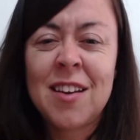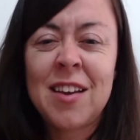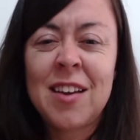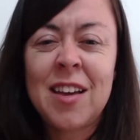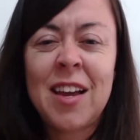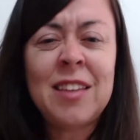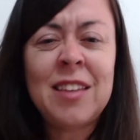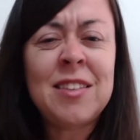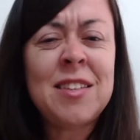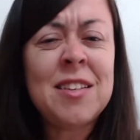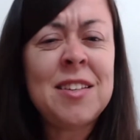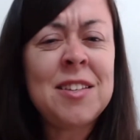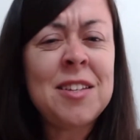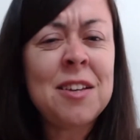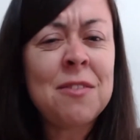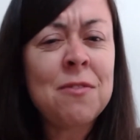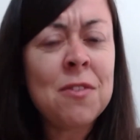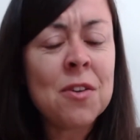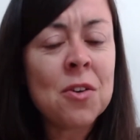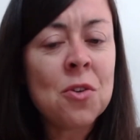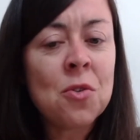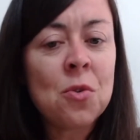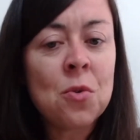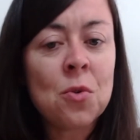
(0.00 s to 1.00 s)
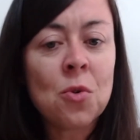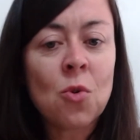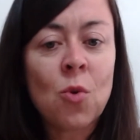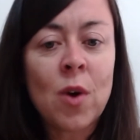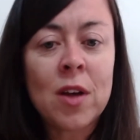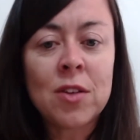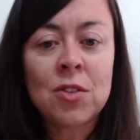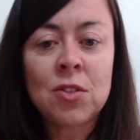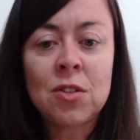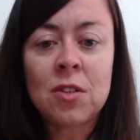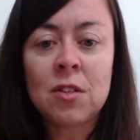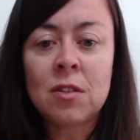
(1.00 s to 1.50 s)
It's a difficult
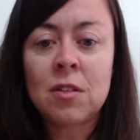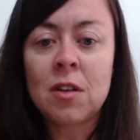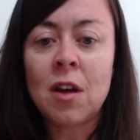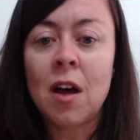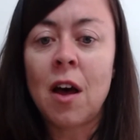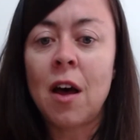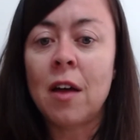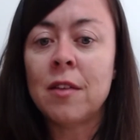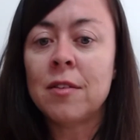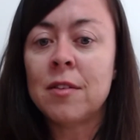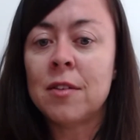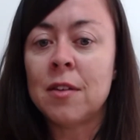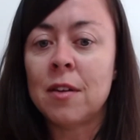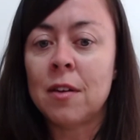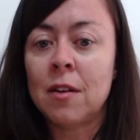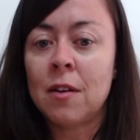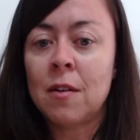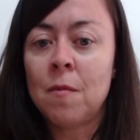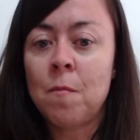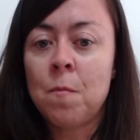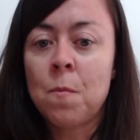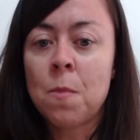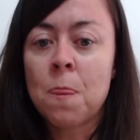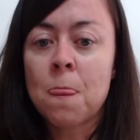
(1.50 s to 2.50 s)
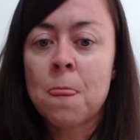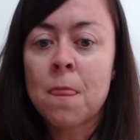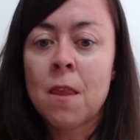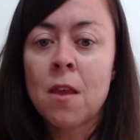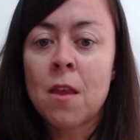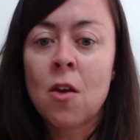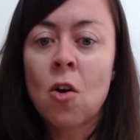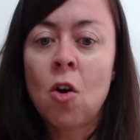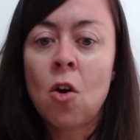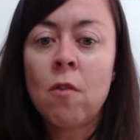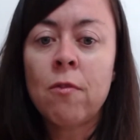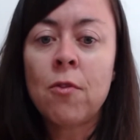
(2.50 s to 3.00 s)
question to answer.
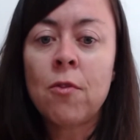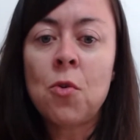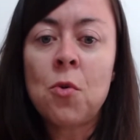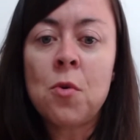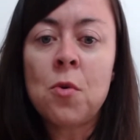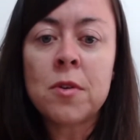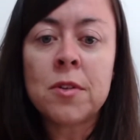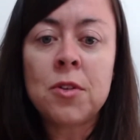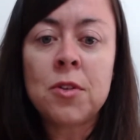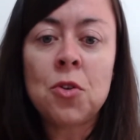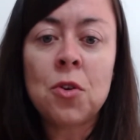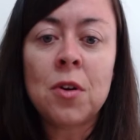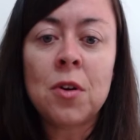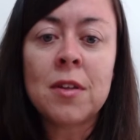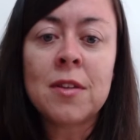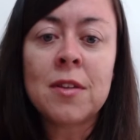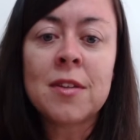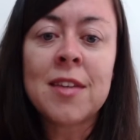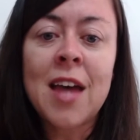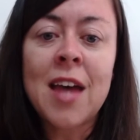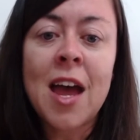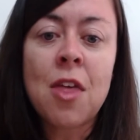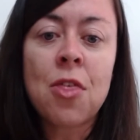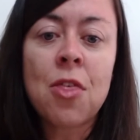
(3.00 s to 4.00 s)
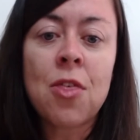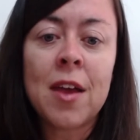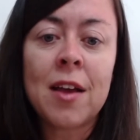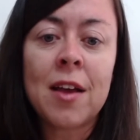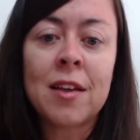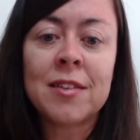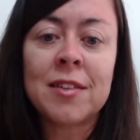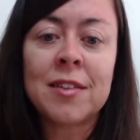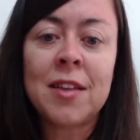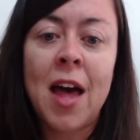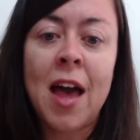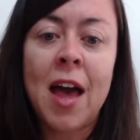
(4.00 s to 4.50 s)
Of course, you can say
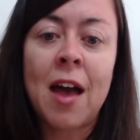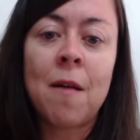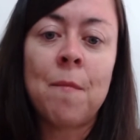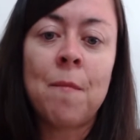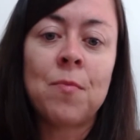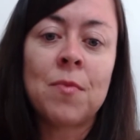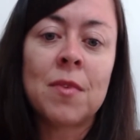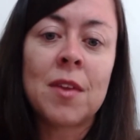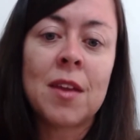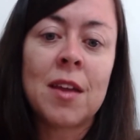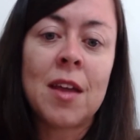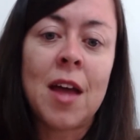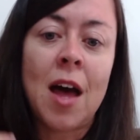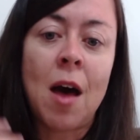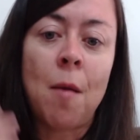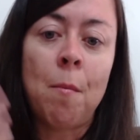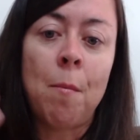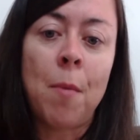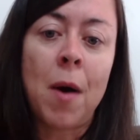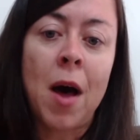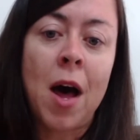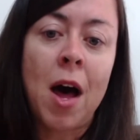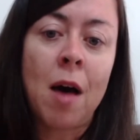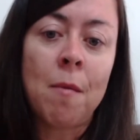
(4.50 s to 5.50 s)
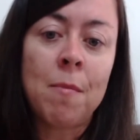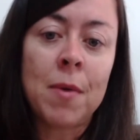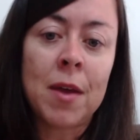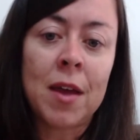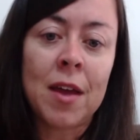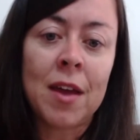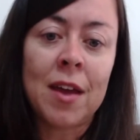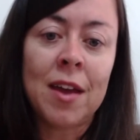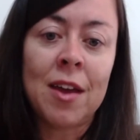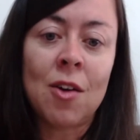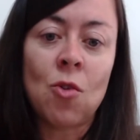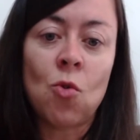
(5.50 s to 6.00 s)
things like a
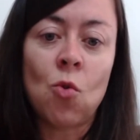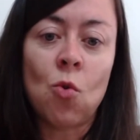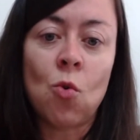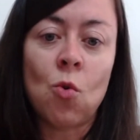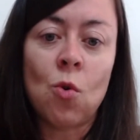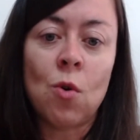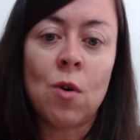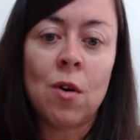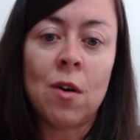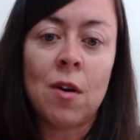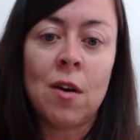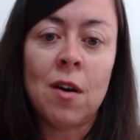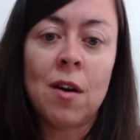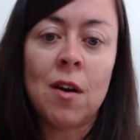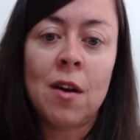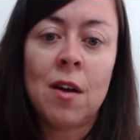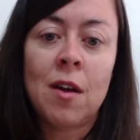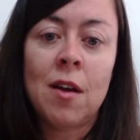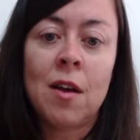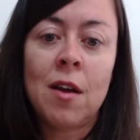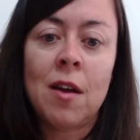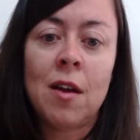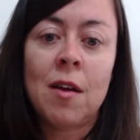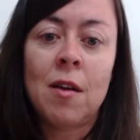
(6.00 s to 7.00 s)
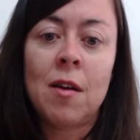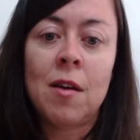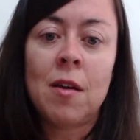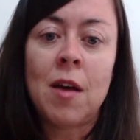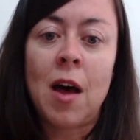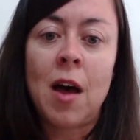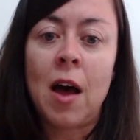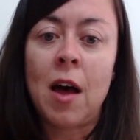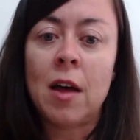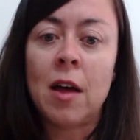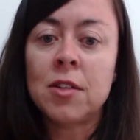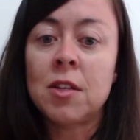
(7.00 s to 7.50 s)
barbie or
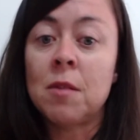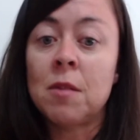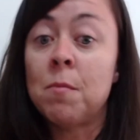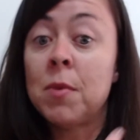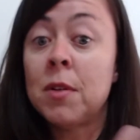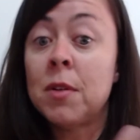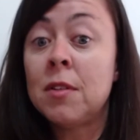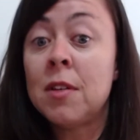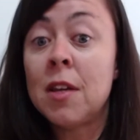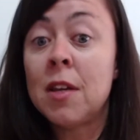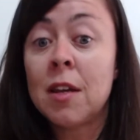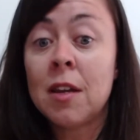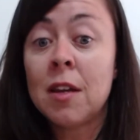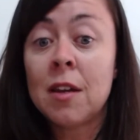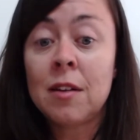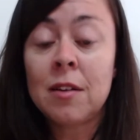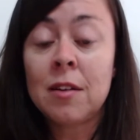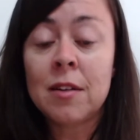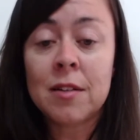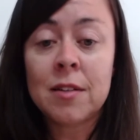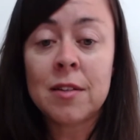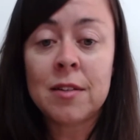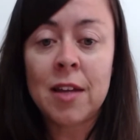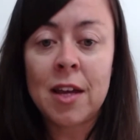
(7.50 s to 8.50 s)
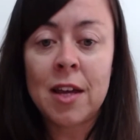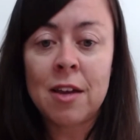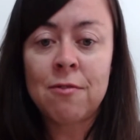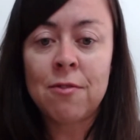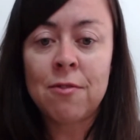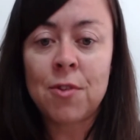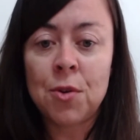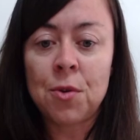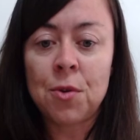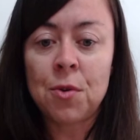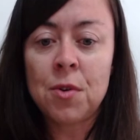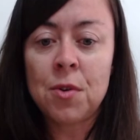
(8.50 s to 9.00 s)
some particular
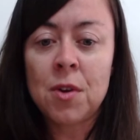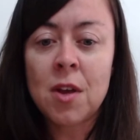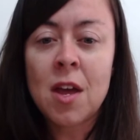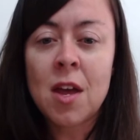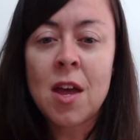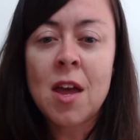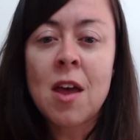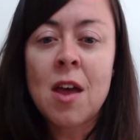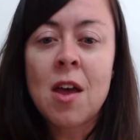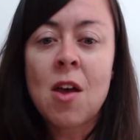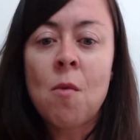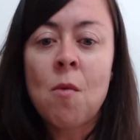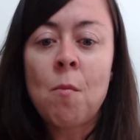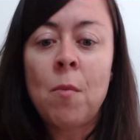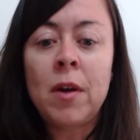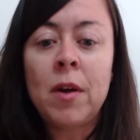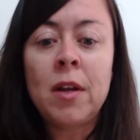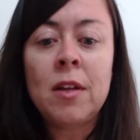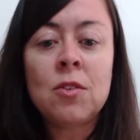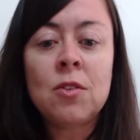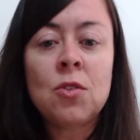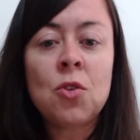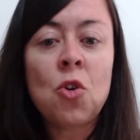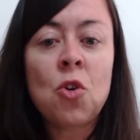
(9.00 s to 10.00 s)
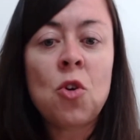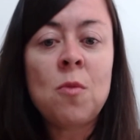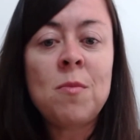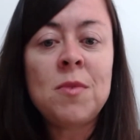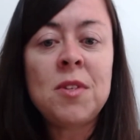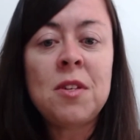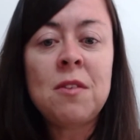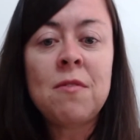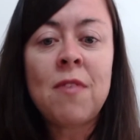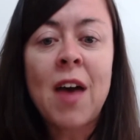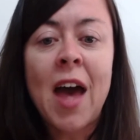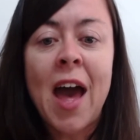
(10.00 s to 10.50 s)
seafood, but in terms
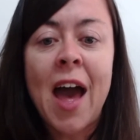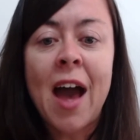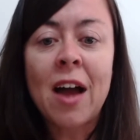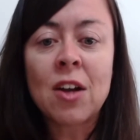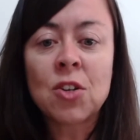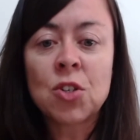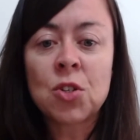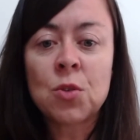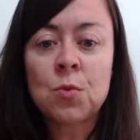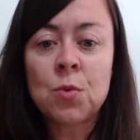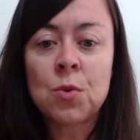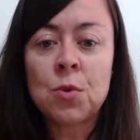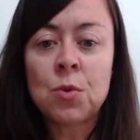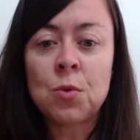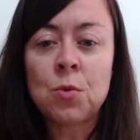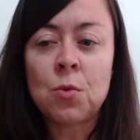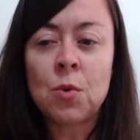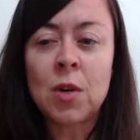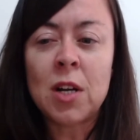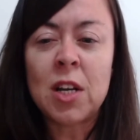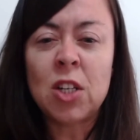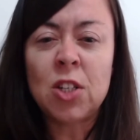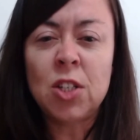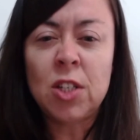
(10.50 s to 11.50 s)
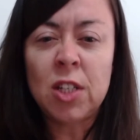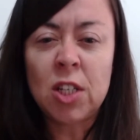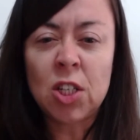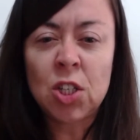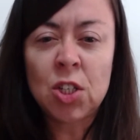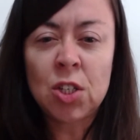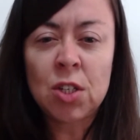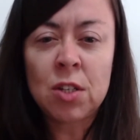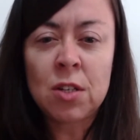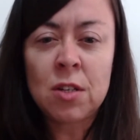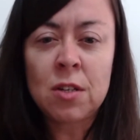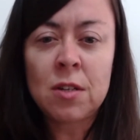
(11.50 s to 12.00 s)
of actual
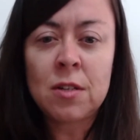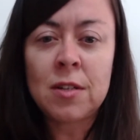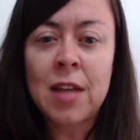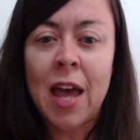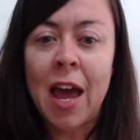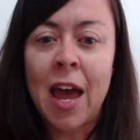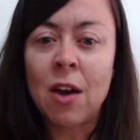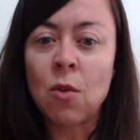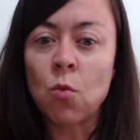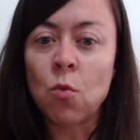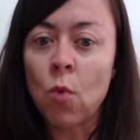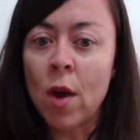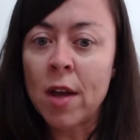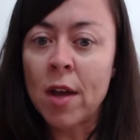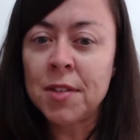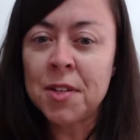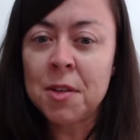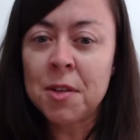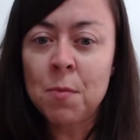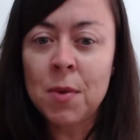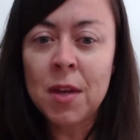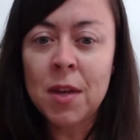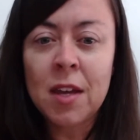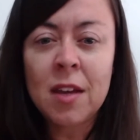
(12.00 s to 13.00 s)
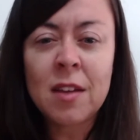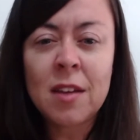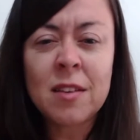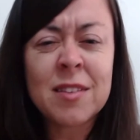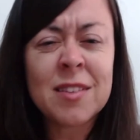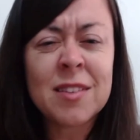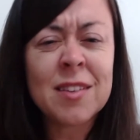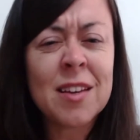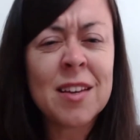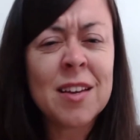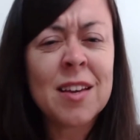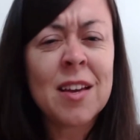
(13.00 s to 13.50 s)
dishes and recipes,